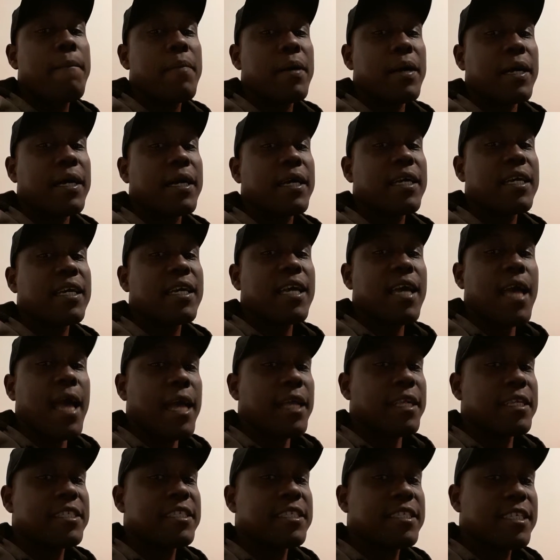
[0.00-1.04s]
but
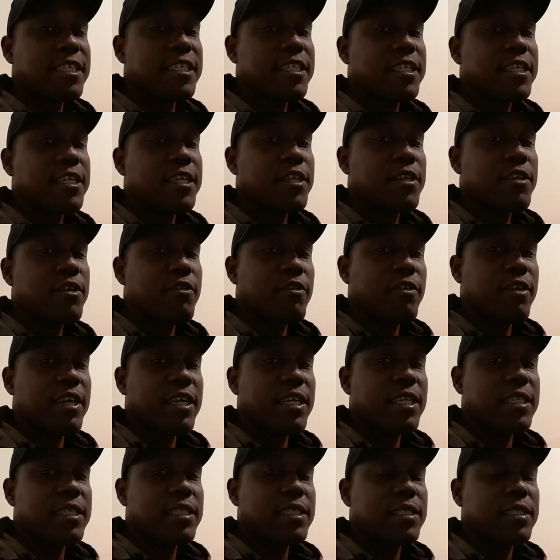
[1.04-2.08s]
at 60
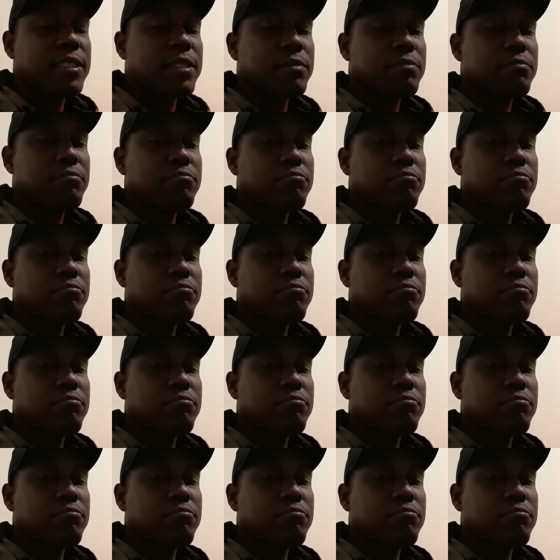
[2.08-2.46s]
degrees,